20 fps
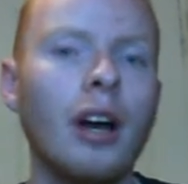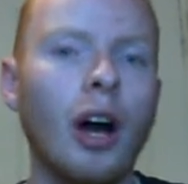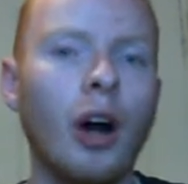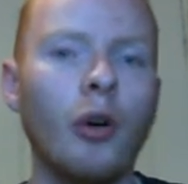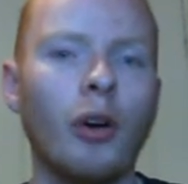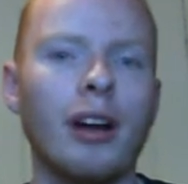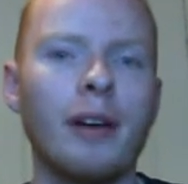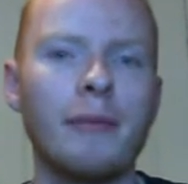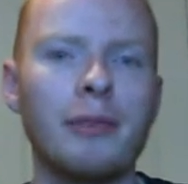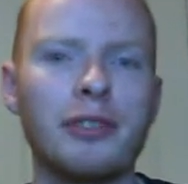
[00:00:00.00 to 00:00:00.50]

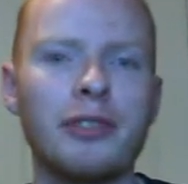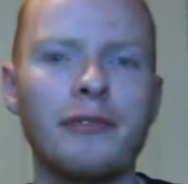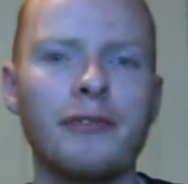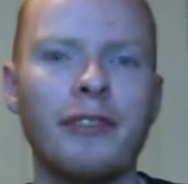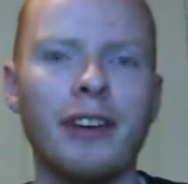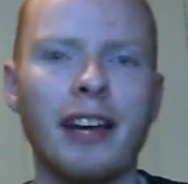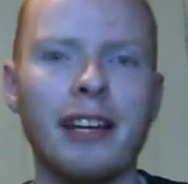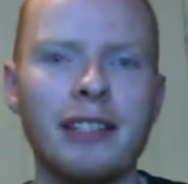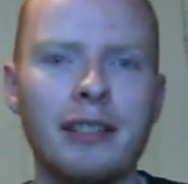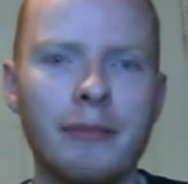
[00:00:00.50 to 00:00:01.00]
Oh, and I mustn't
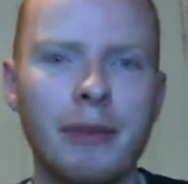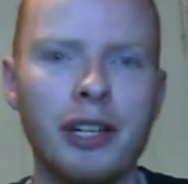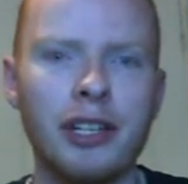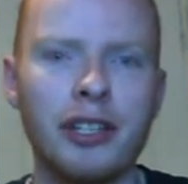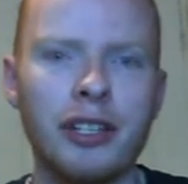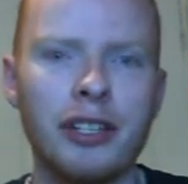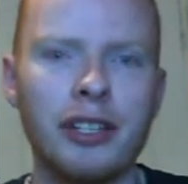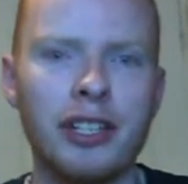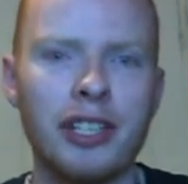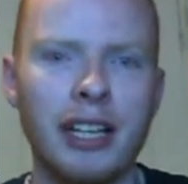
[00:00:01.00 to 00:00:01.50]
forget to
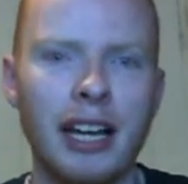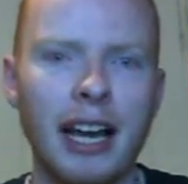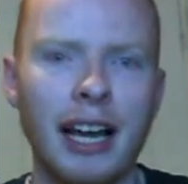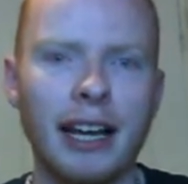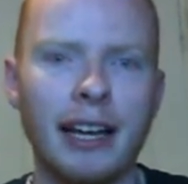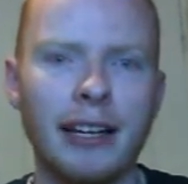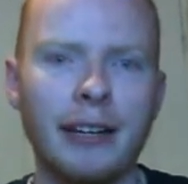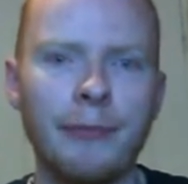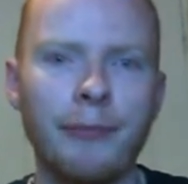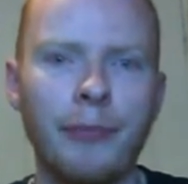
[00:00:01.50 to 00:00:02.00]
mention
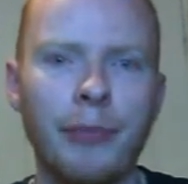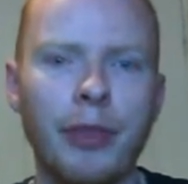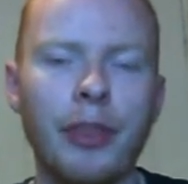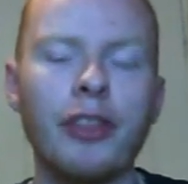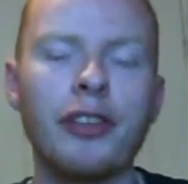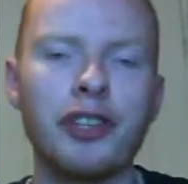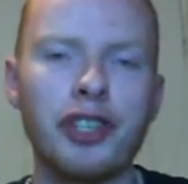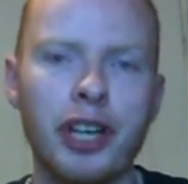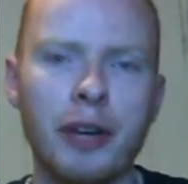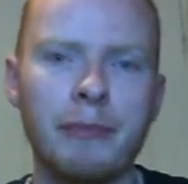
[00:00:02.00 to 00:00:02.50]
Slag,
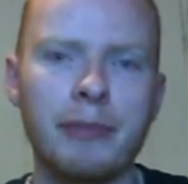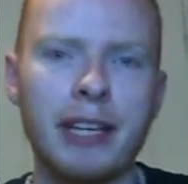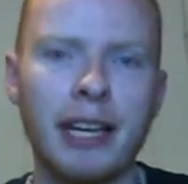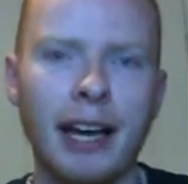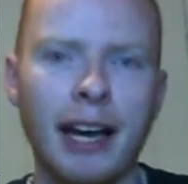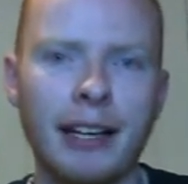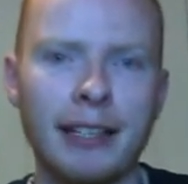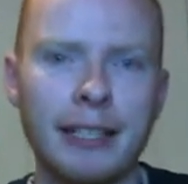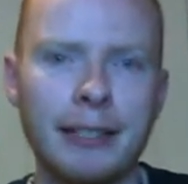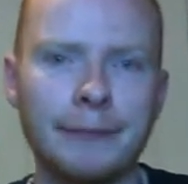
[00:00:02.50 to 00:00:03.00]
the ship's
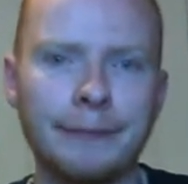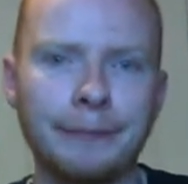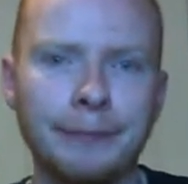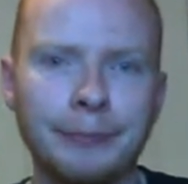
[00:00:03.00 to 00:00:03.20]
cat.